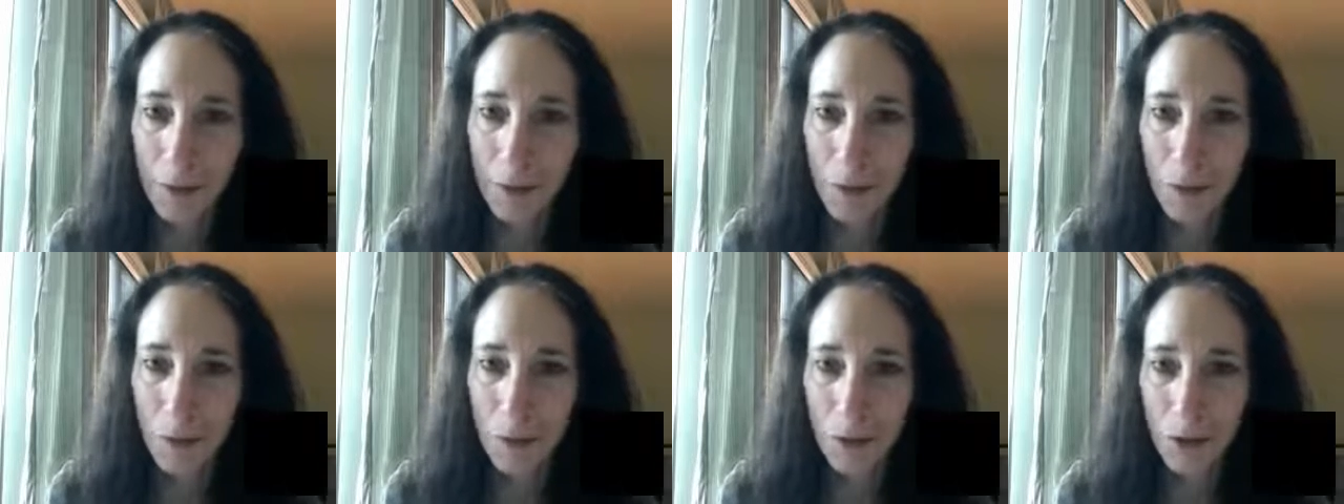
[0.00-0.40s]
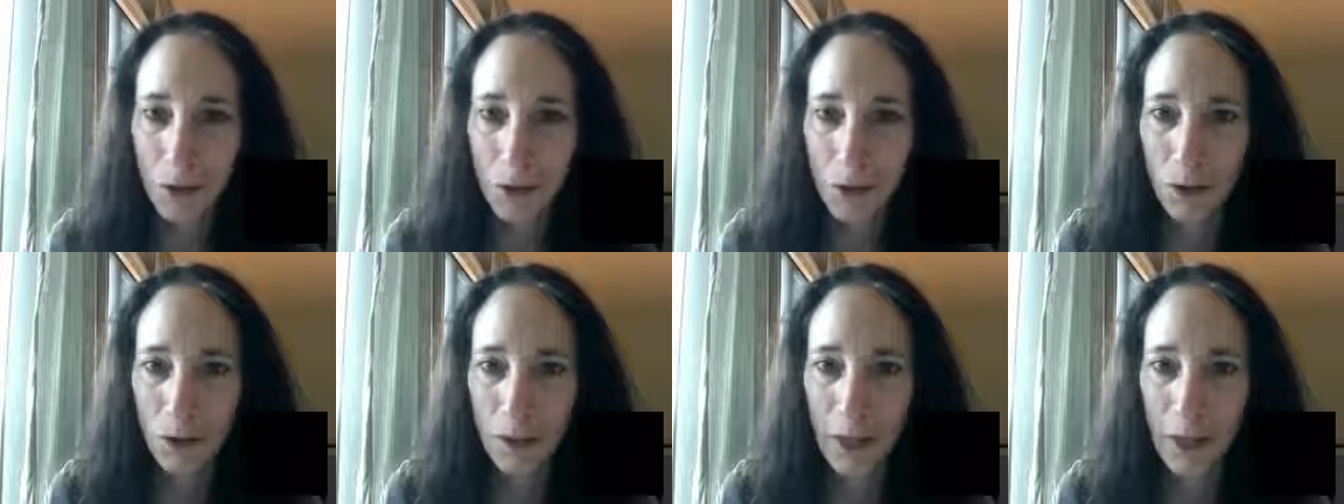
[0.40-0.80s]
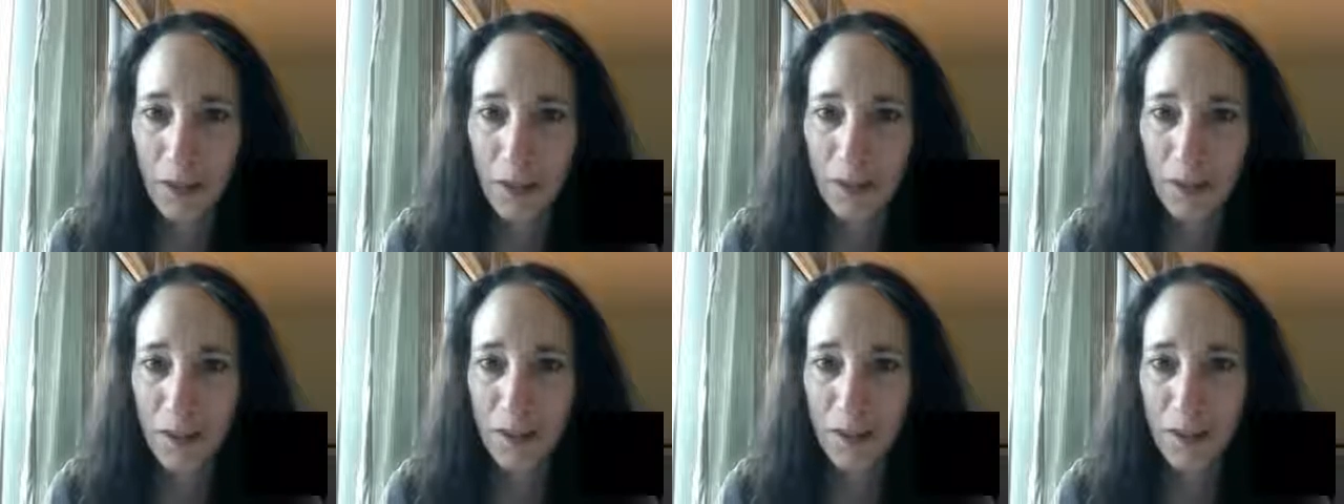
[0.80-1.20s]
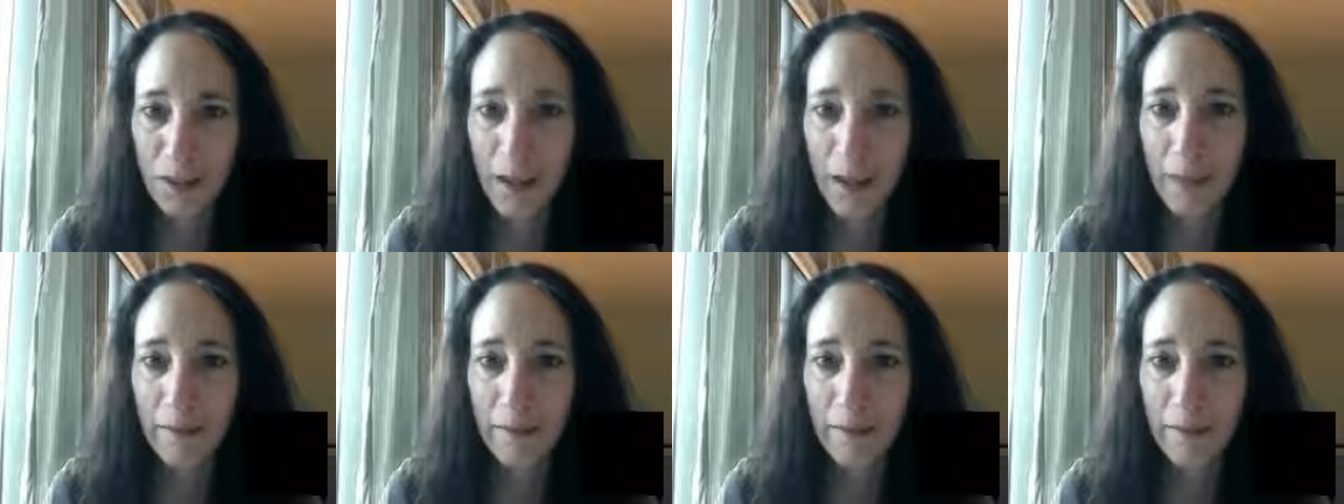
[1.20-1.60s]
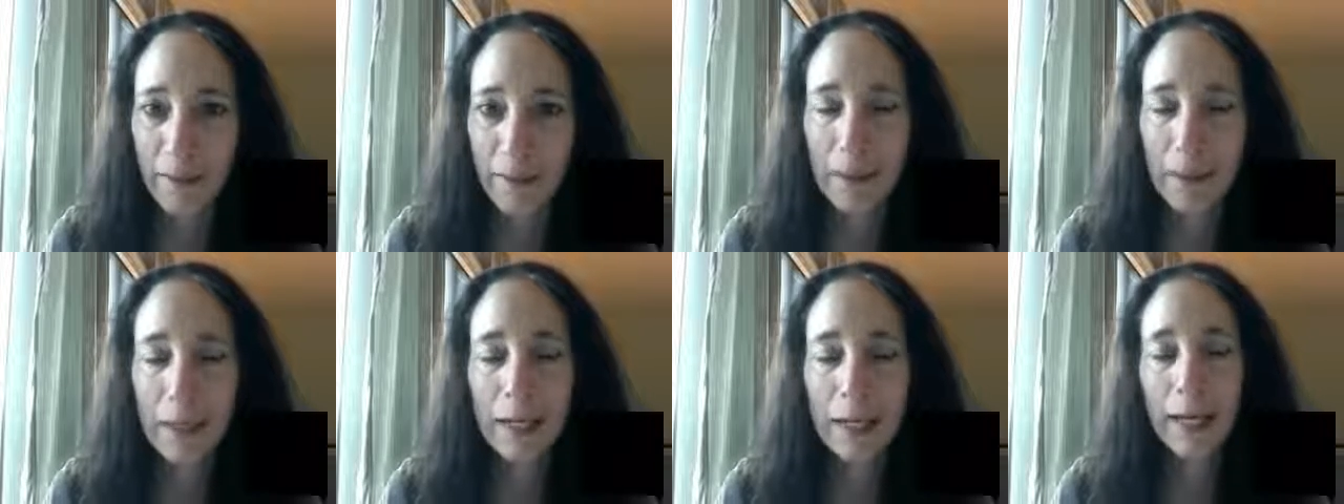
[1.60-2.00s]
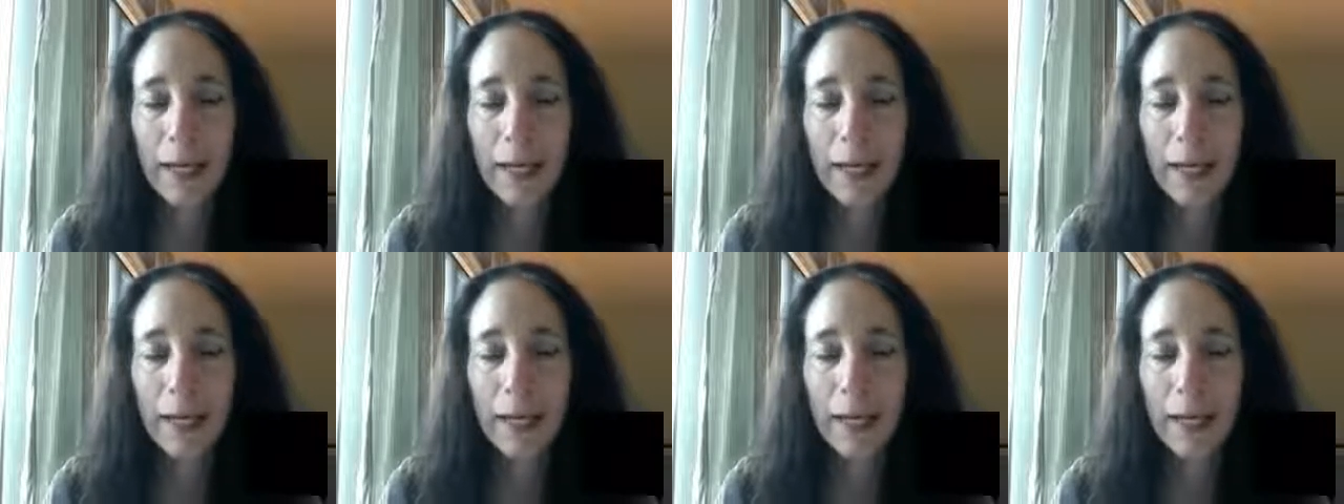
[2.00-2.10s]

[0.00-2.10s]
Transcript: This was in 2011.